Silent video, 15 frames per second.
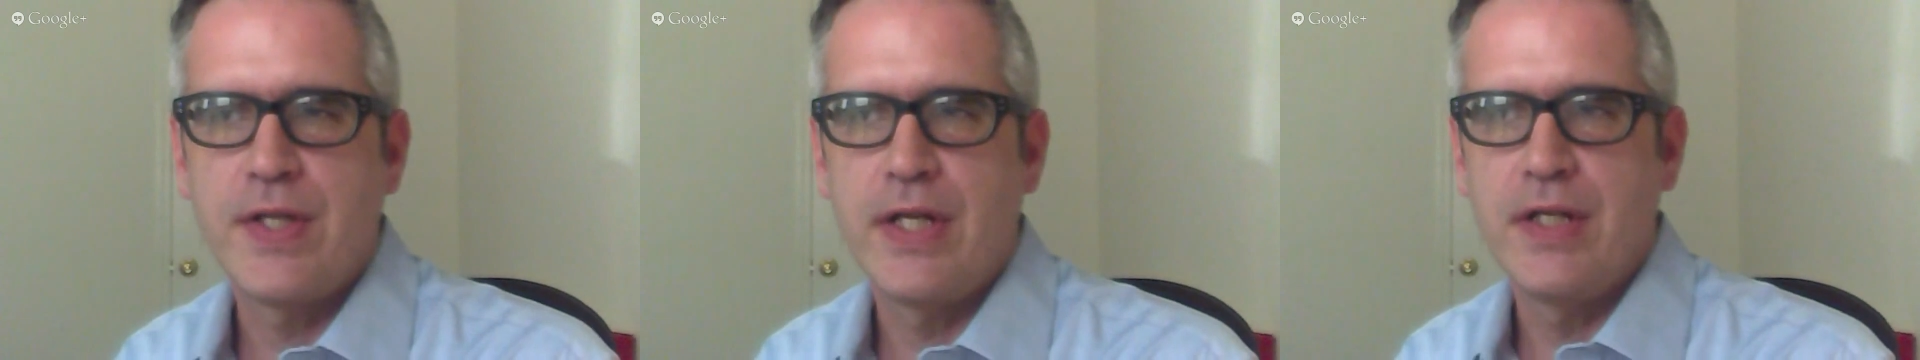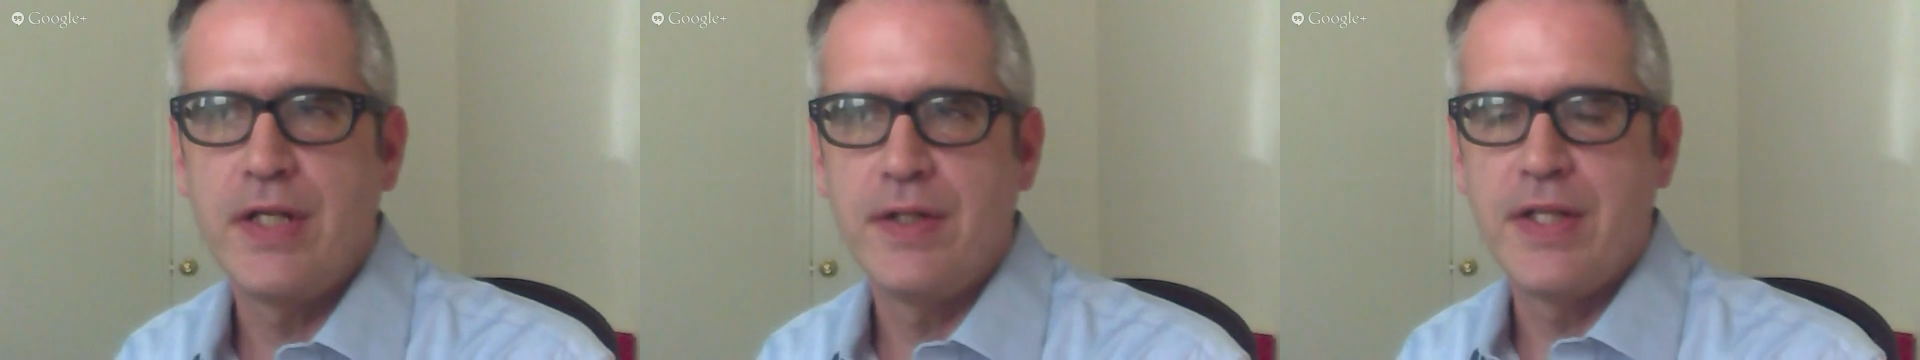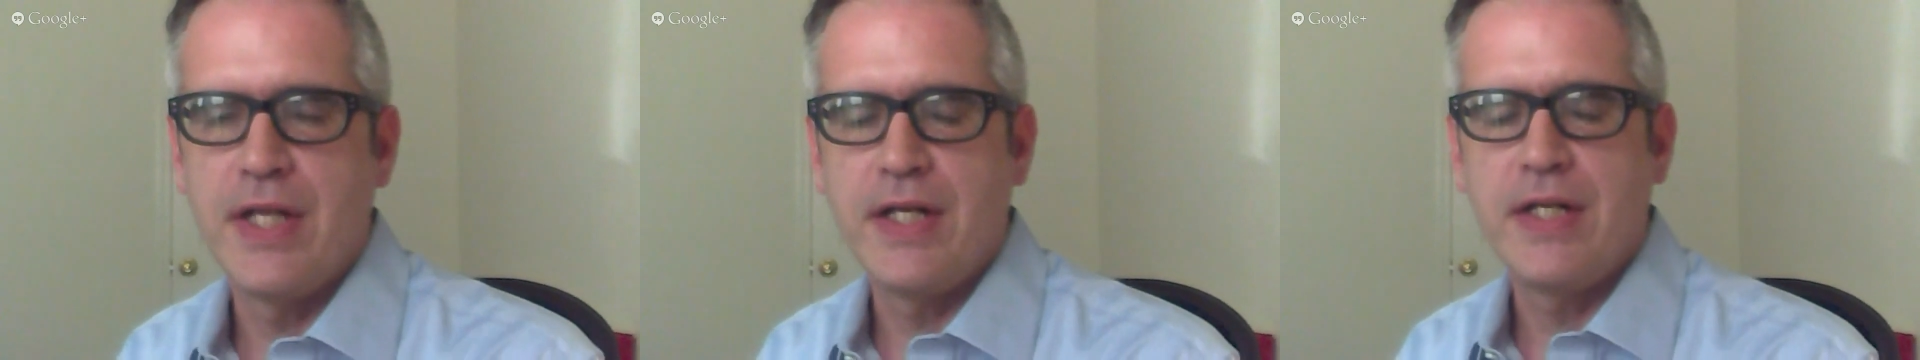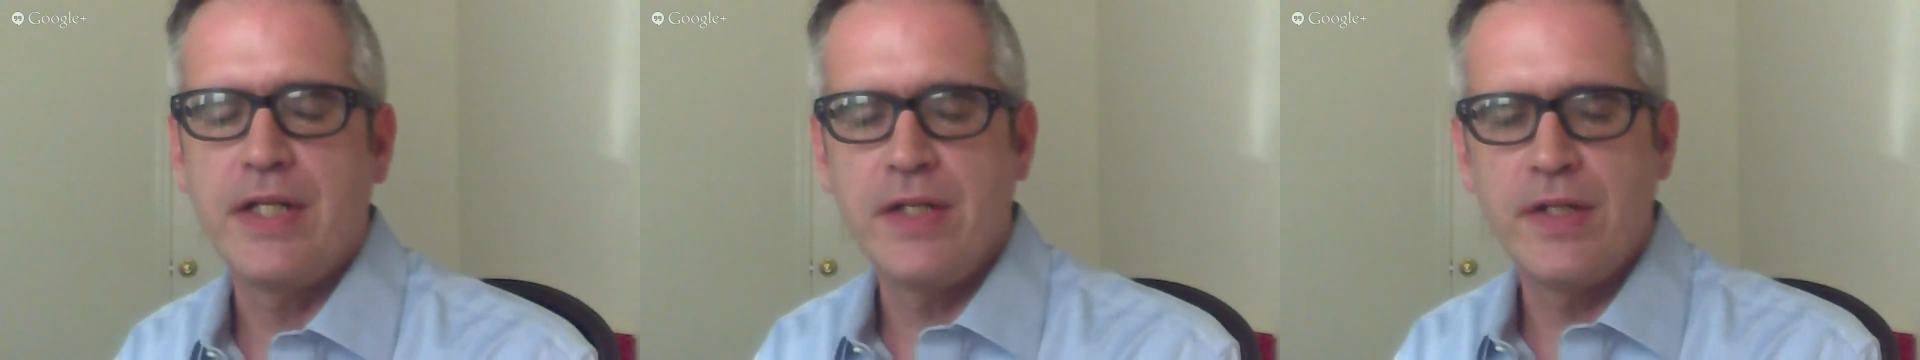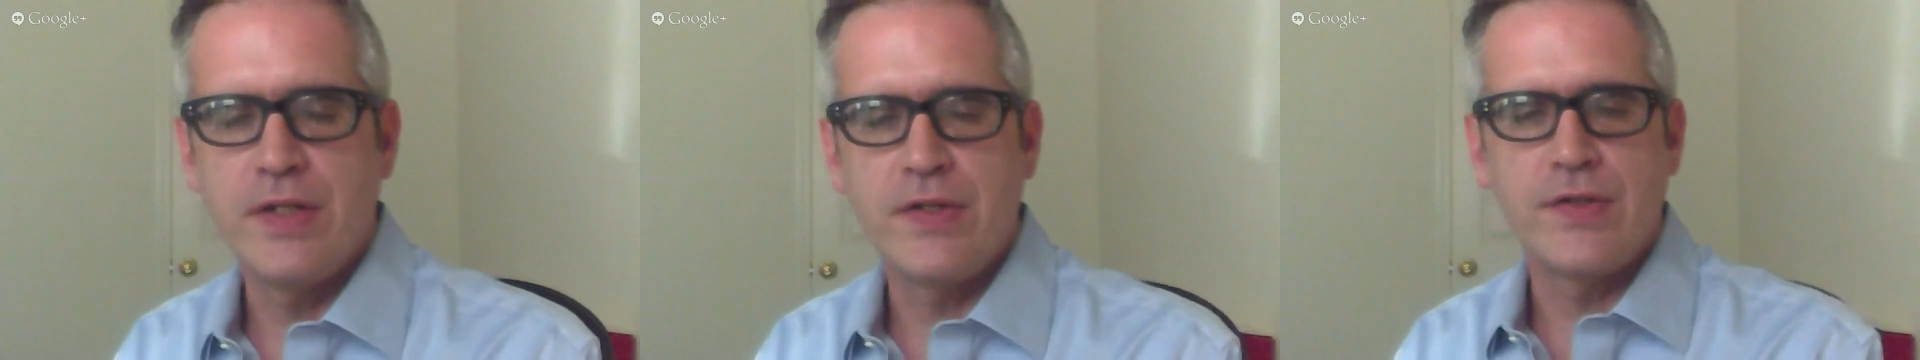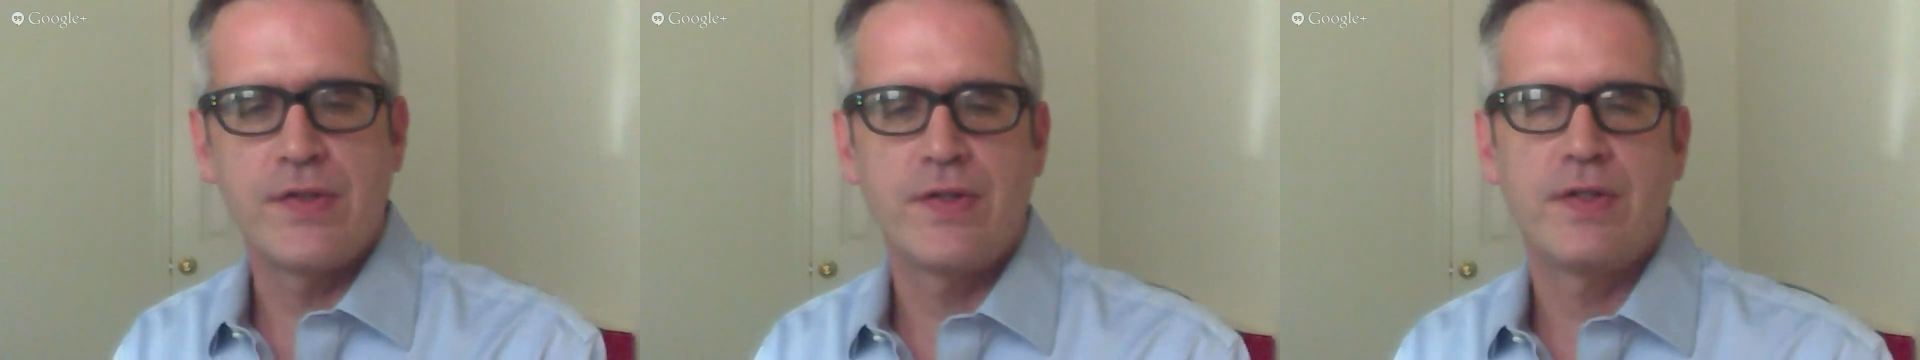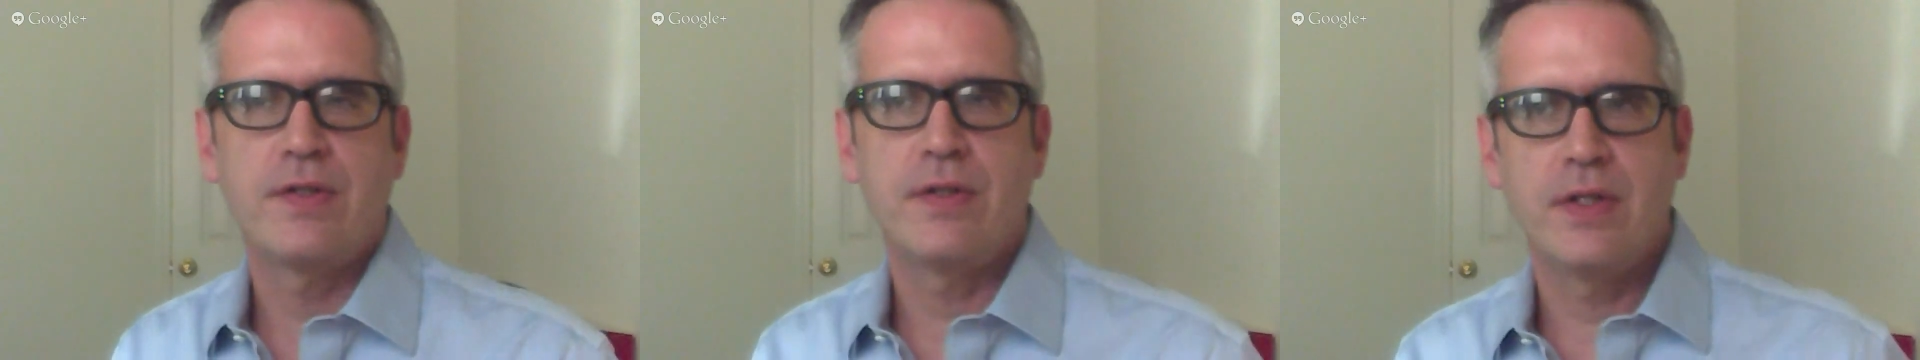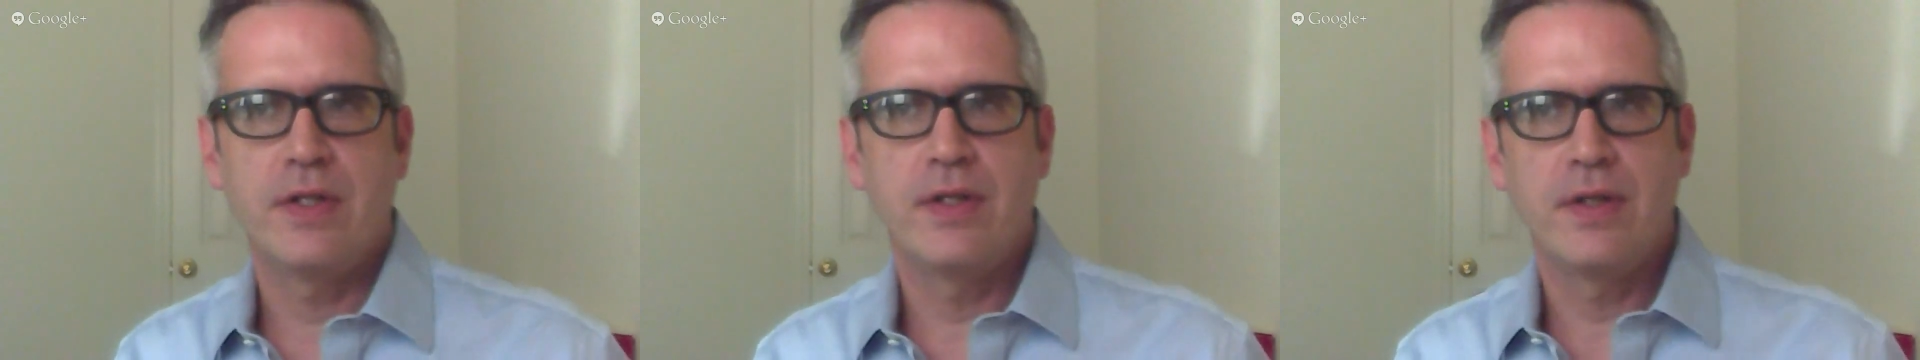that it, that it
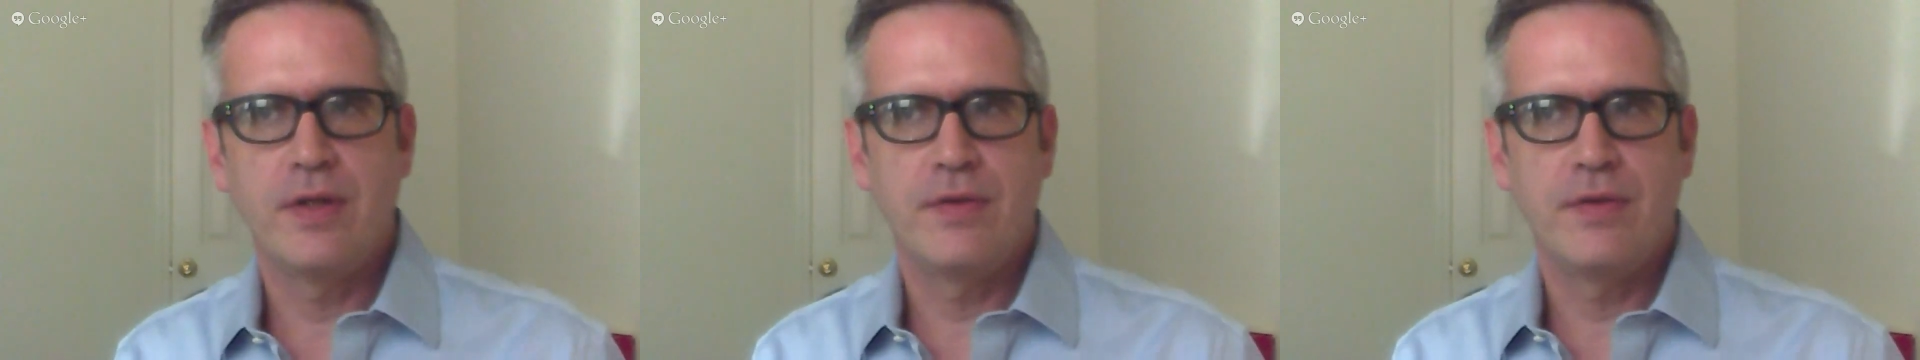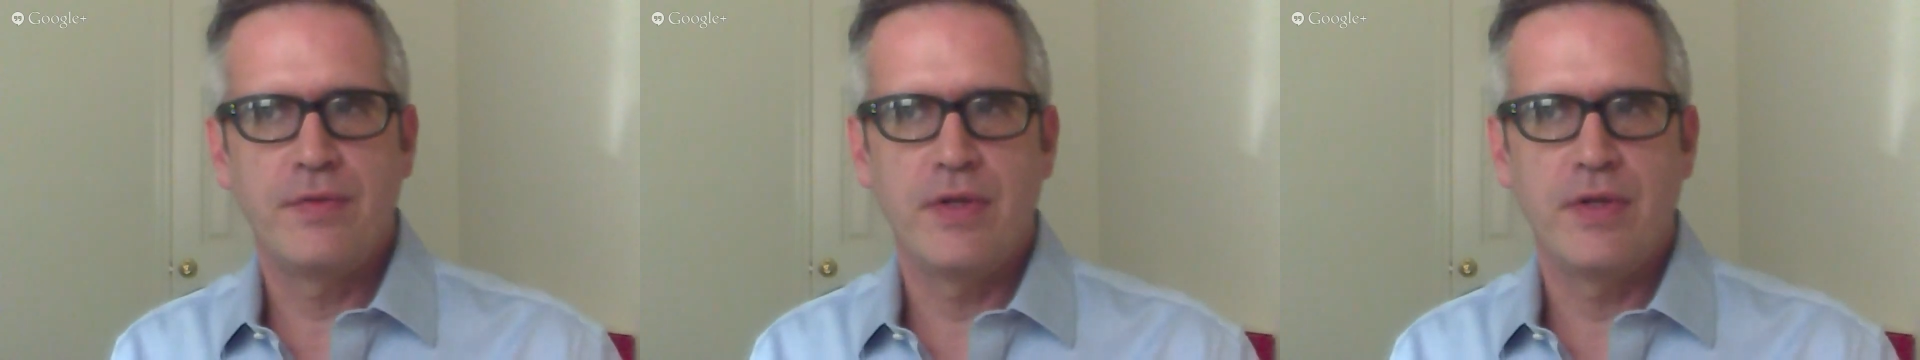is uh,